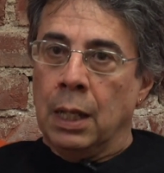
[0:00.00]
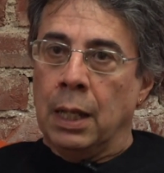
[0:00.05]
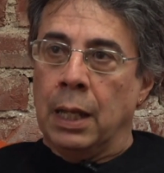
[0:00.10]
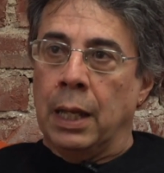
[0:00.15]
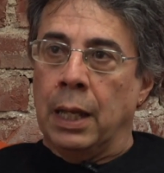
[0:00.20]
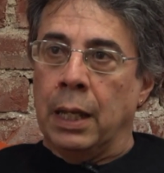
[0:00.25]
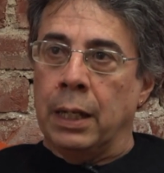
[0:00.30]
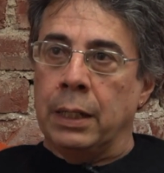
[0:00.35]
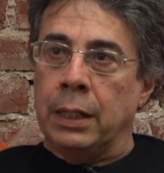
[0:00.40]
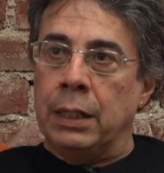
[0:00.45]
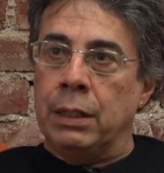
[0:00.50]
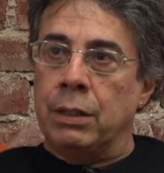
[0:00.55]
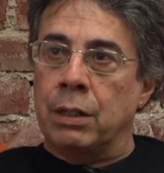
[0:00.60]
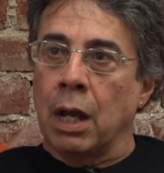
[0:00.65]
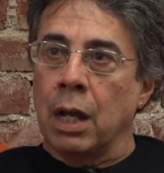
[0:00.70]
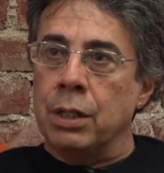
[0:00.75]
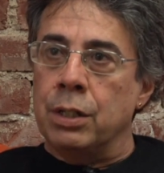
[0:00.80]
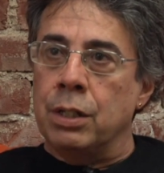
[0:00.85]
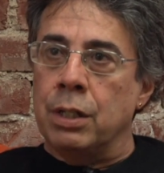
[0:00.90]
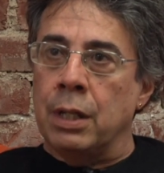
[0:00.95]
And he
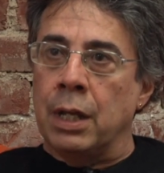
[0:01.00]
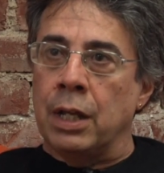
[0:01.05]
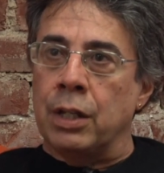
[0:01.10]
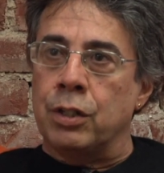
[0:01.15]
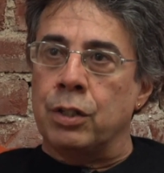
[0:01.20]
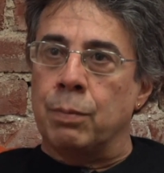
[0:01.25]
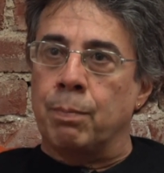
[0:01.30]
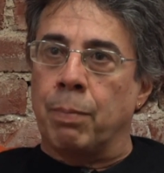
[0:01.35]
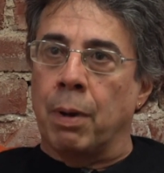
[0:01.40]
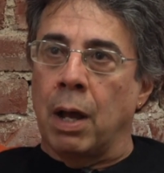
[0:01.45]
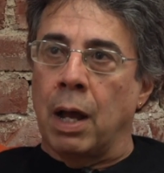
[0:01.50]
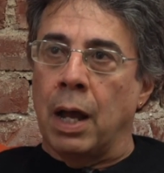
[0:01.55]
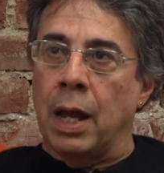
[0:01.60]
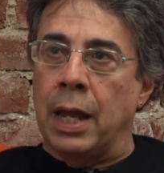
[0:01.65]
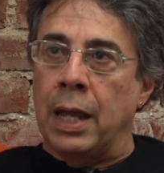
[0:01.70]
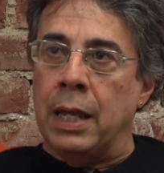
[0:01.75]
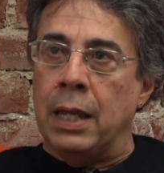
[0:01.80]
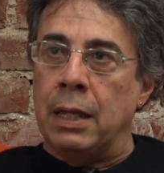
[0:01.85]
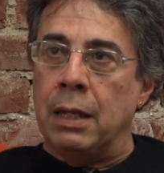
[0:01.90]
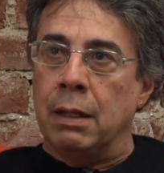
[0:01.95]
does this
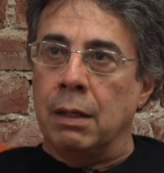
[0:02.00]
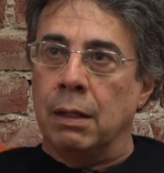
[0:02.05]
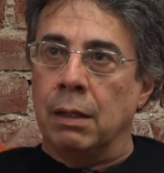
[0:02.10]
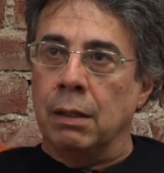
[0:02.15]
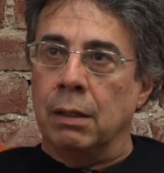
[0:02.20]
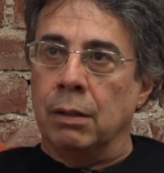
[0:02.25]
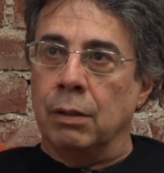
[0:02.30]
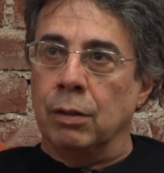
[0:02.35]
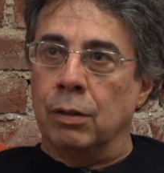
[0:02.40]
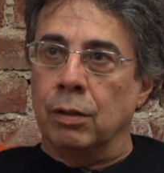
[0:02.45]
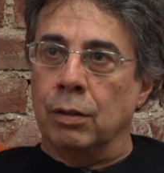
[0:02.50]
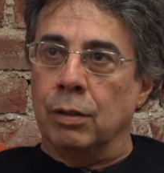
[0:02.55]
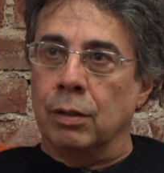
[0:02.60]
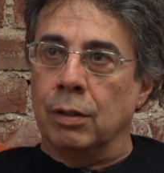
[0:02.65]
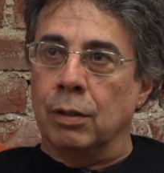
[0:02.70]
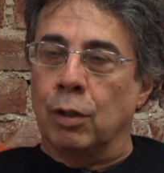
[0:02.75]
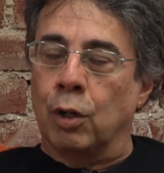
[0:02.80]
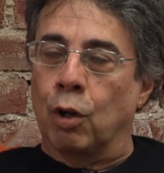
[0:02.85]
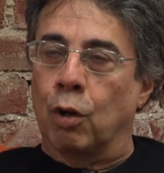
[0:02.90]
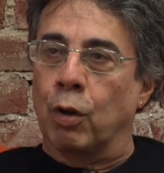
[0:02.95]
by
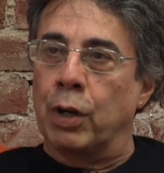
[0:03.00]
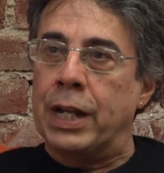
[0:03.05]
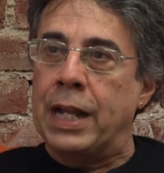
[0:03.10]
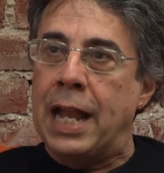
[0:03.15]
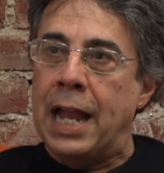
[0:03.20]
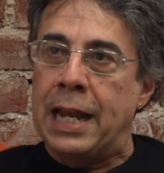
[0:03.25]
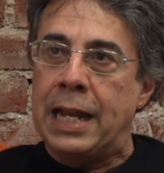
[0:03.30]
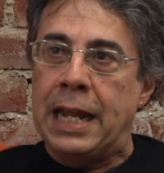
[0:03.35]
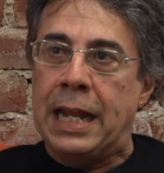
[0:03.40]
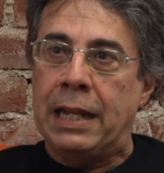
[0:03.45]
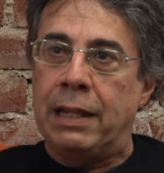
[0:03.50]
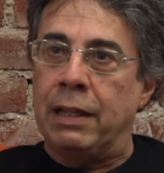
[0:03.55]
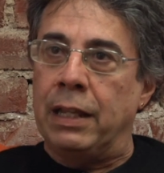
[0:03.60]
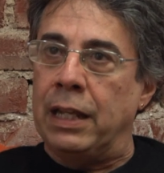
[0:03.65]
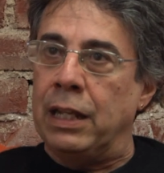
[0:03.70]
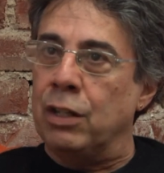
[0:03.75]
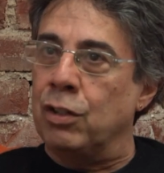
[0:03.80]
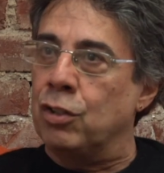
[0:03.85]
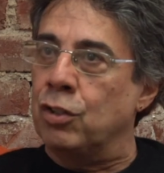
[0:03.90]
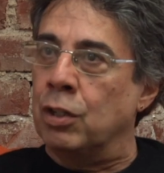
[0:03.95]
creating
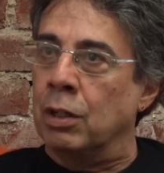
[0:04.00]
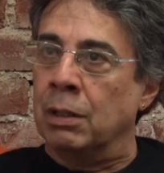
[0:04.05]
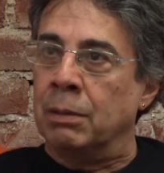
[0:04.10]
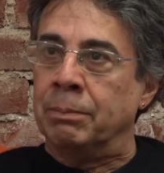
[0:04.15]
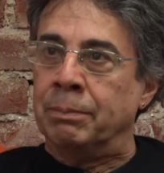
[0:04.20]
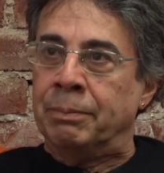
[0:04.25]
these